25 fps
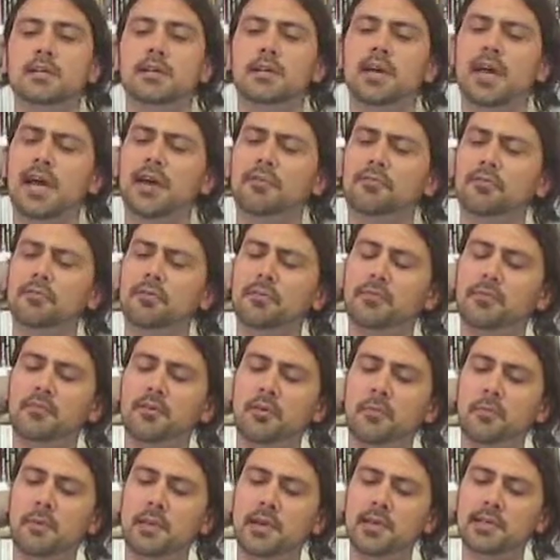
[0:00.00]
After a
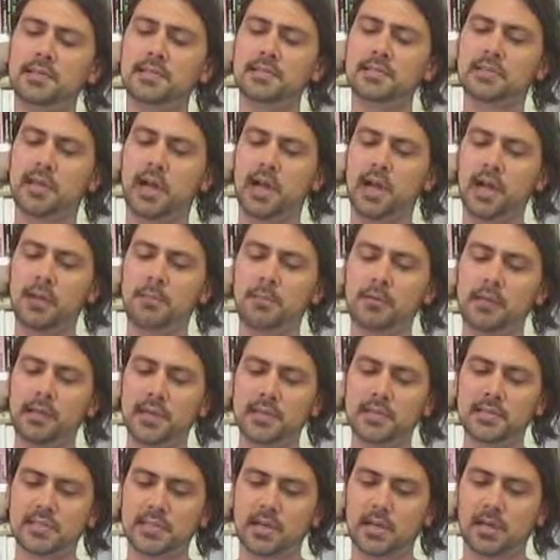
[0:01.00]
few minutes, Thyme
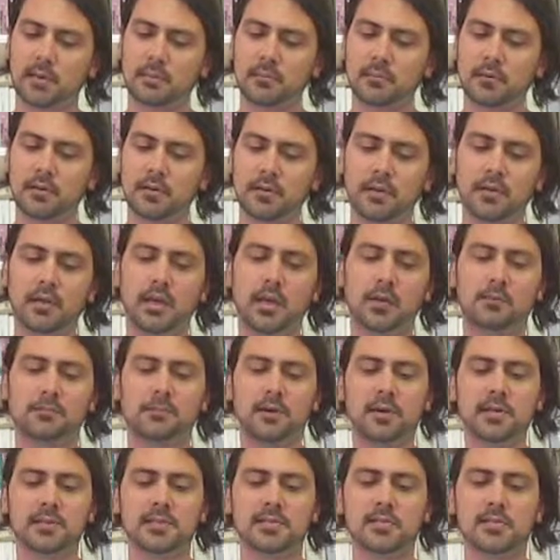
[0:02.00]
gets up and
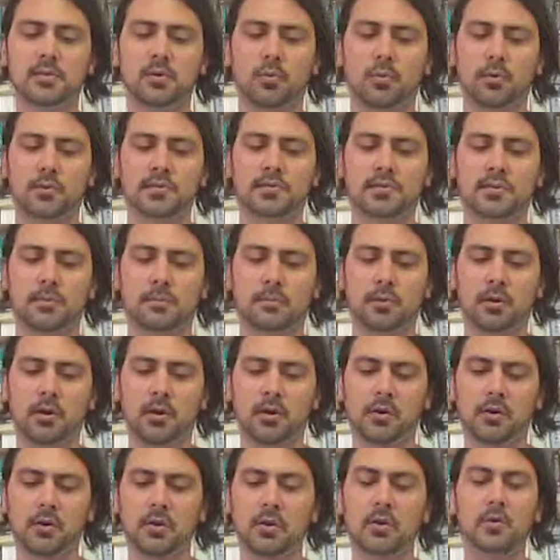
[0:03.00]
runs towards the
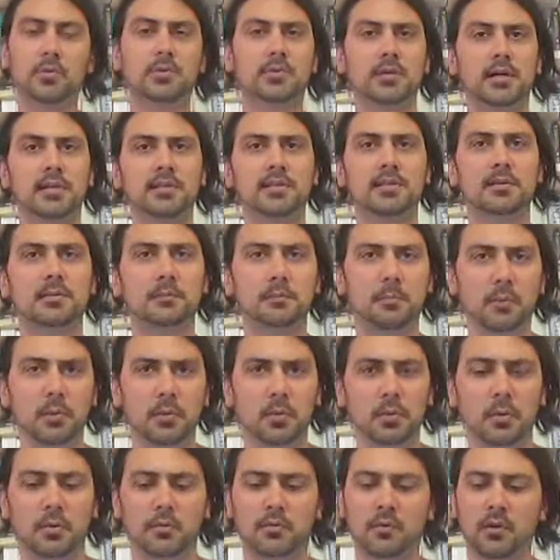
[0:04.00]
bird, who doesn't
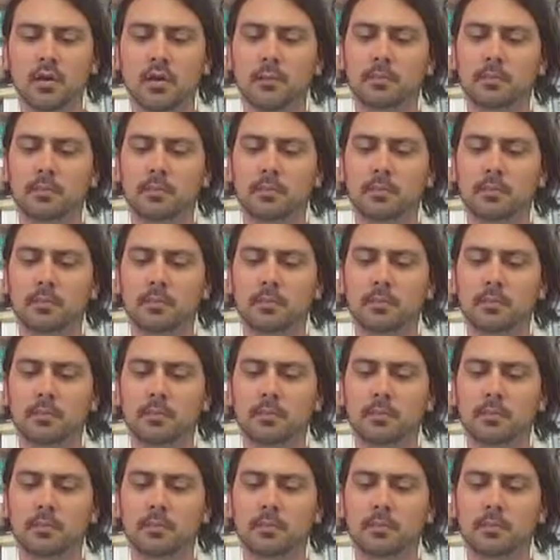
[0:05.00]
move,